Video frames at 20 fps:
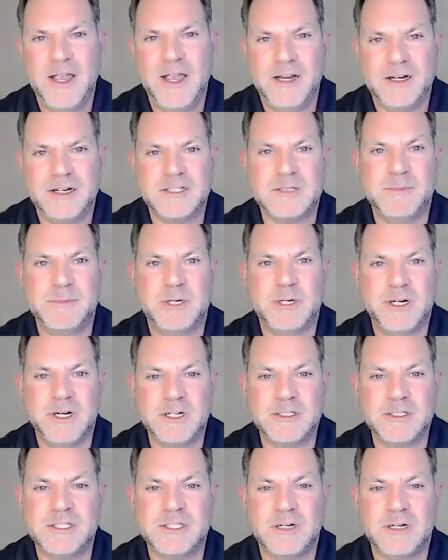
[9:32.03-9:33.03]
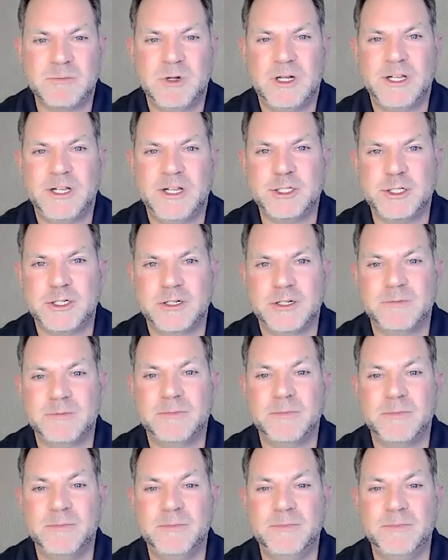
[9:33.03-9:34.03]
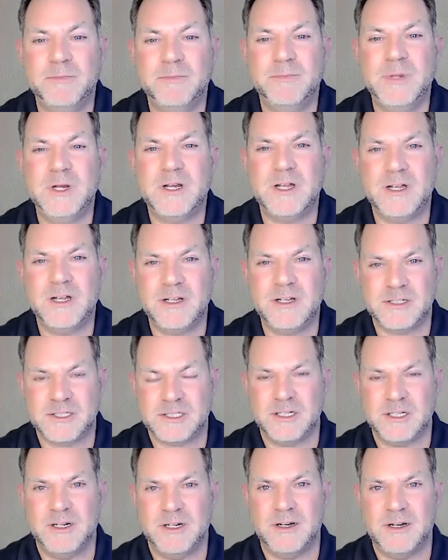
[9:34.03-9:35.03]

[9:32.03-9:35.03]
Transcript: and experiencing pleasure because